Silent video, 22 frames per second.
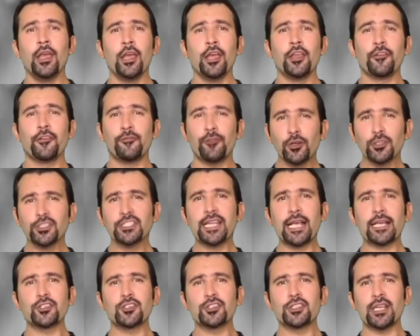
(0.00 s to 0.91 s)
The first
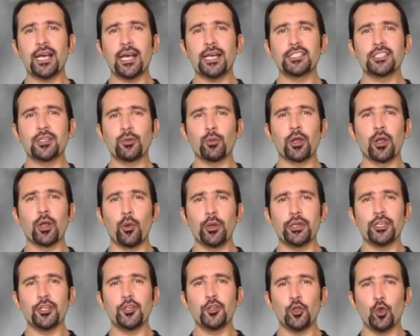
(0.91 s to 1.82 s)
exercise that we're
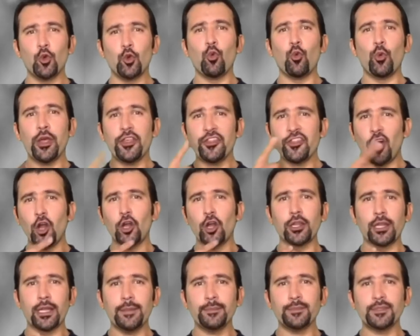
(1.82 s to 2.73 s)
going to do with our
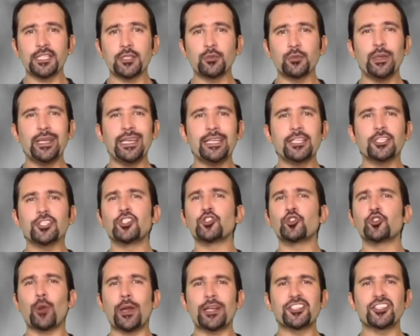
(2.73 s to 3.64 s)
lips is we need to
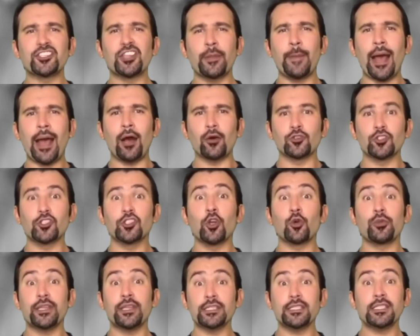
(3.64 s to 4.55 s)
stretch them out. So
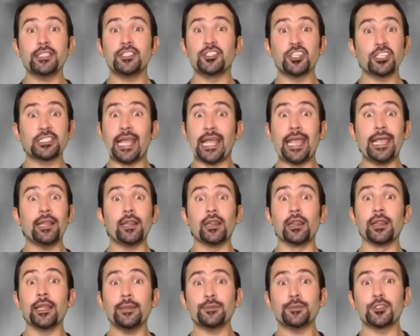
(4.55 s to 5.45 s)
this is just a
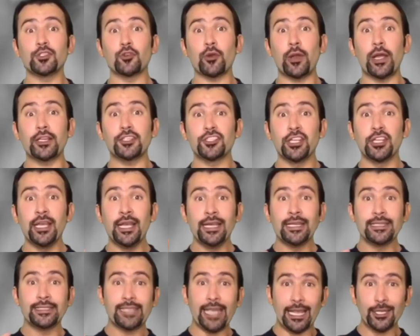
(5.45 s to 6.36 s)
lip stretch.
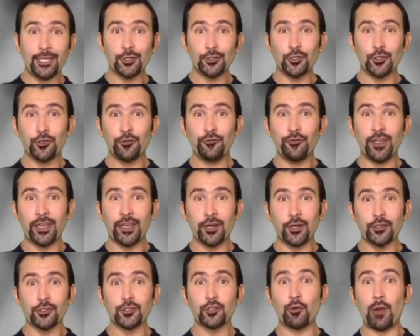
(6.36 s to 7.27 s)
Take your two
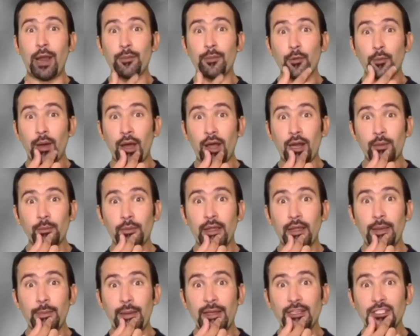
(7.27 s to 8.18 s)
fingers, grab your bottom
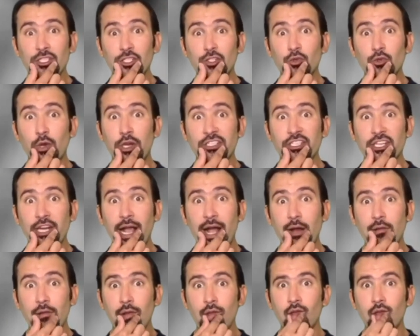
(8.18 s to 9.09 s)
lip, and just stretch it out.